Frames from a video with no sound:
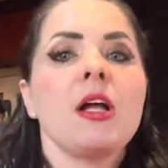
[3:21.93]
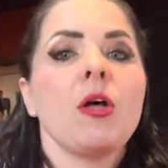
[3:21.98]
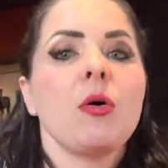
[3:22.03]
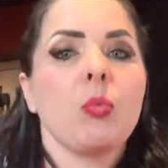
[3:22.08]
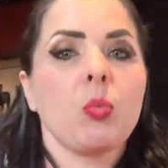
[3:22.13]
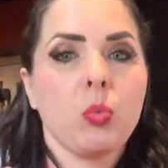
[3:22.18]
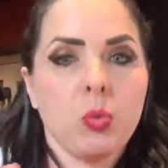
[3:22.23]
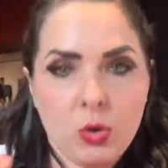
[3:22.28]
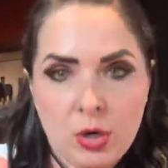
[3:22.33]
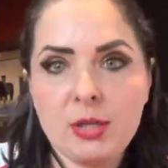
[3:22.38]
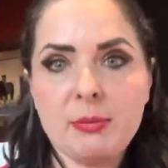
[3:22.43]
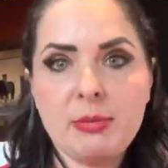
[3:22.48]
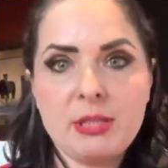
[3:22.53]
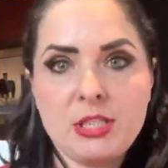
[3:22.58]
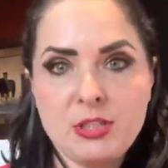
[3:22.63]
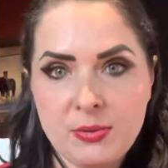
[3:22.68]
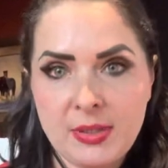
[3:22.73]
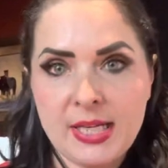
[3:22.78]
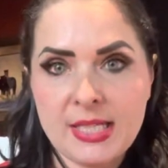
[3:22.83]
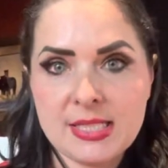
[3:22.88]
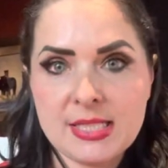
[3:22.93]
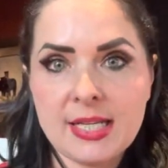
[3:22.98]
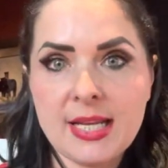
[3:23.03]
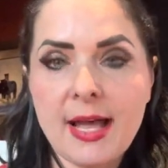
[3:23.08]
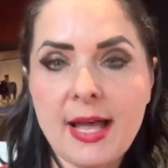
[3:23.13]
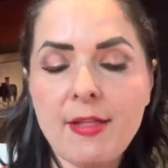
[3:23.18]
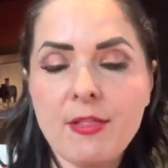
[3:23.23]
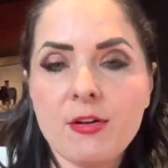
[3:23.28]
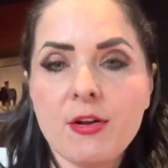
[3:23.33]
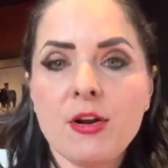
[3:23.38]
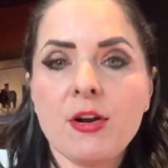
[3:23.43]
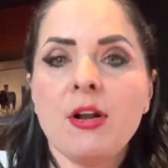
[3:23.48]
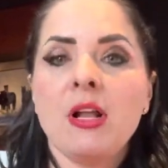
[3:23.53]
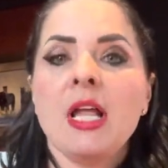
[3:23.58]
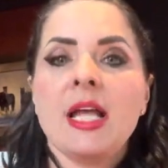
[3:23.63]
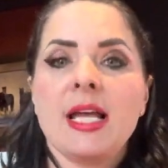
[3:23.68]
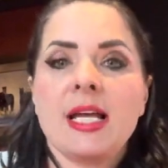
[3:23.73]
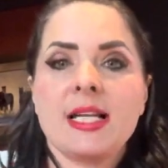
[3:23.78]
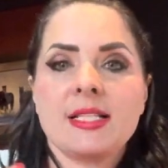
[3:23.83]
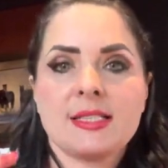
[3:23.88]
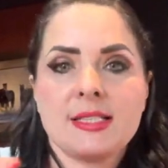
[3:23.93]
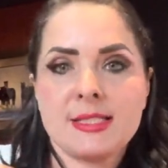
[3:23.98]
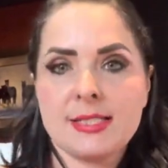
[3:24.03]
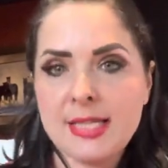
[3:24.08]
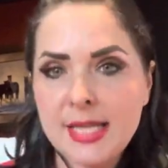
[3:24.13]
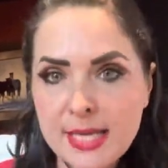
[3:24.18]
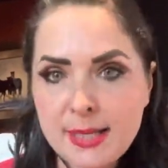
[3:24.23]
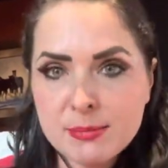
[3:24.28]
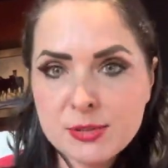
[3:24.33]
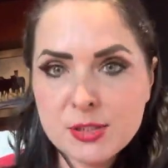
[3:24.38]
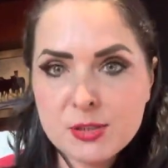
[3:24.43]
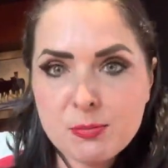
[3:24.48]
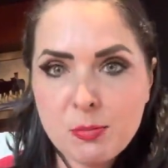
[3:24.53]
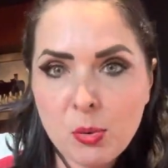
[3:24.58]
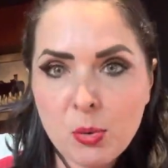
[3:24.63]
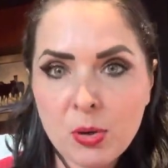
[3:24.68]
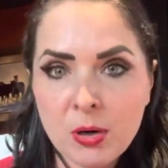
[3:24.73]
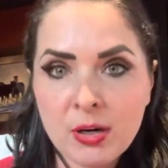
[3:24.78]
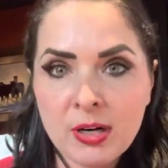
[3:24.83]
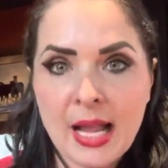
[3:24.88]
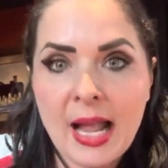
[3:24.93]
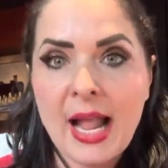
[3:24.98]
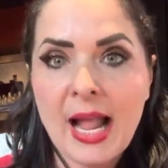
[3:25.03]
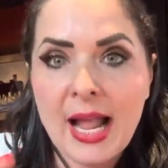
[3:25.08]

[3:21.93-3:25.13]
We're going to be doing it together. It's a team sport.